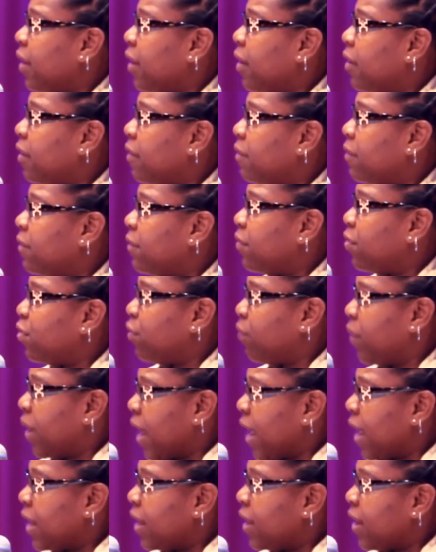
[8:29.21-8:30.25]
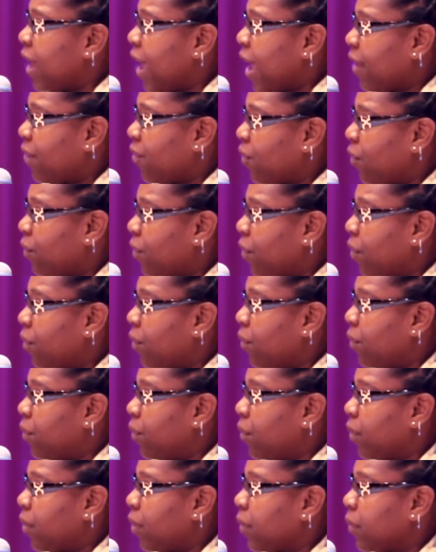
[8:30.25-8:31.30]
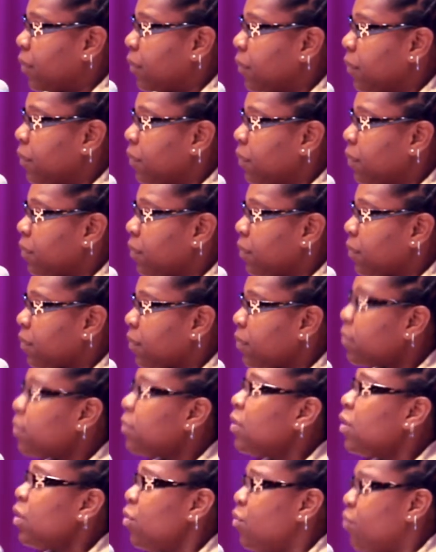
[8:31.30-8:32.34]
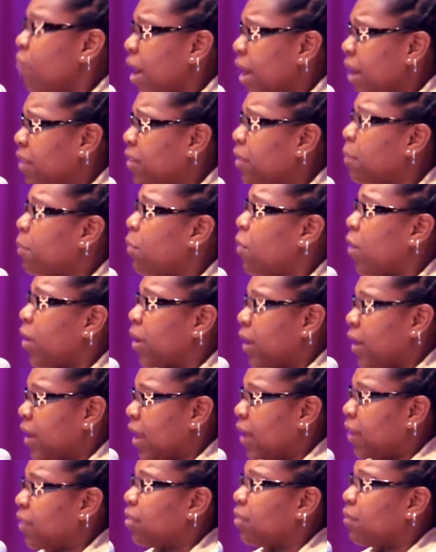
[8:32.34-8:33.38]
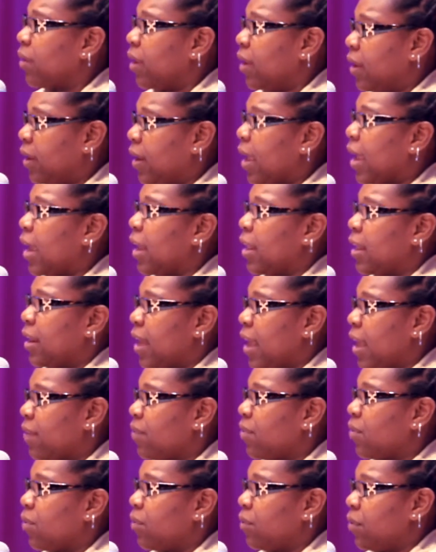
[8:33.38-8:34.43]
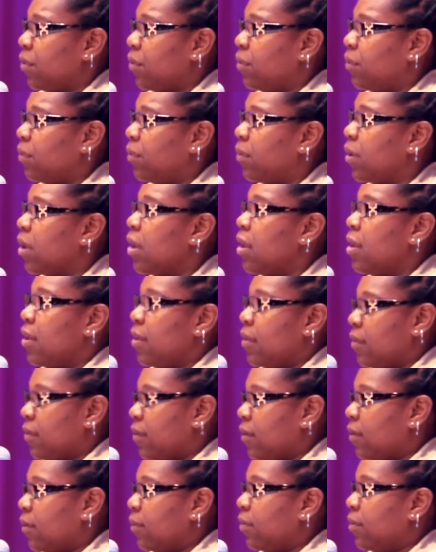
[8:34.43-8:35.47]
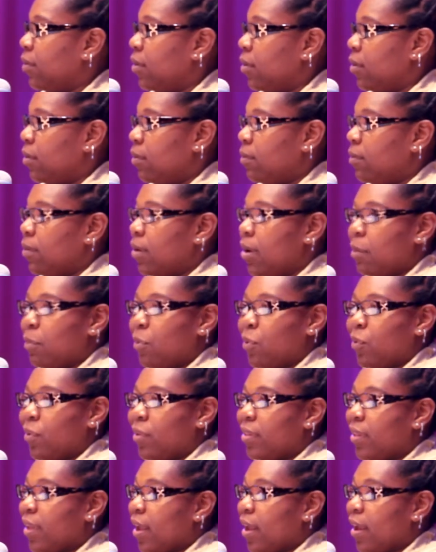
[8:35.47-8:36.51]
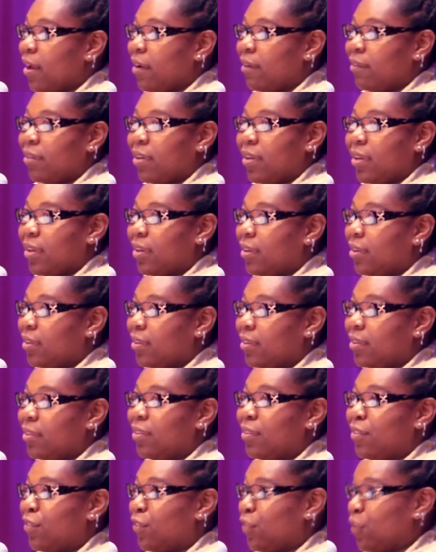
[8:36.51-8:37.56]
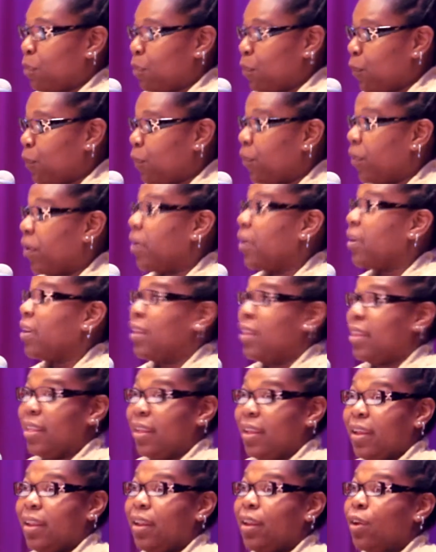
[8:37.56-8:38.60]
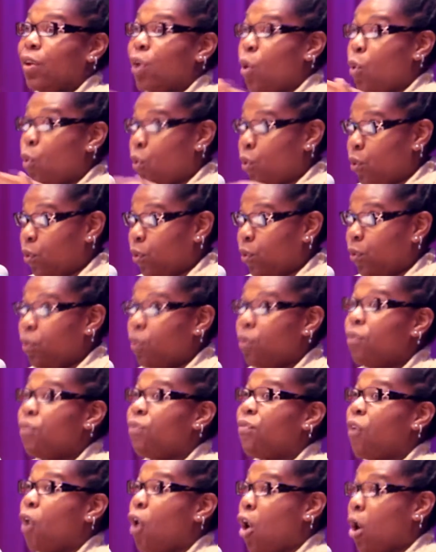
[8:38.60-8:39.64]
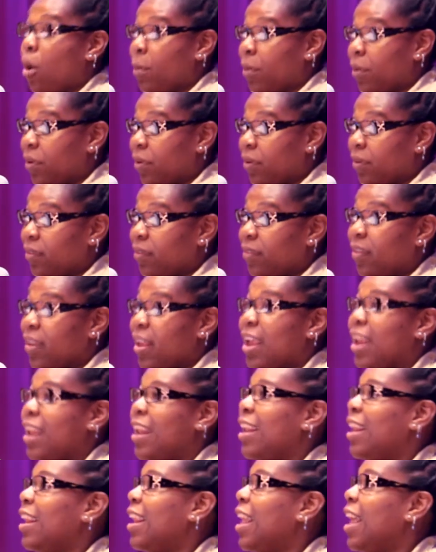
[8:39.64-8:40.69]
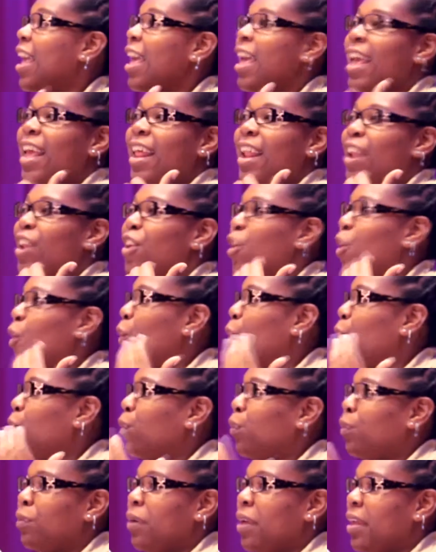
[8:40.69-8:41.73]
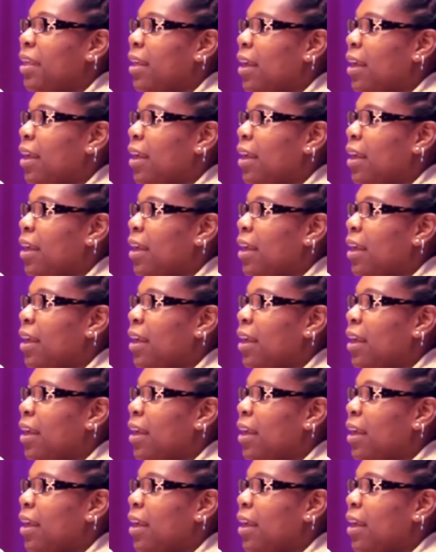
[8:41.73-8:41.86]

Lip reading: of 380 Nassau Road. Right in the parking lot of 380 Nassau Road. So, come on down and support the local farmers, and no,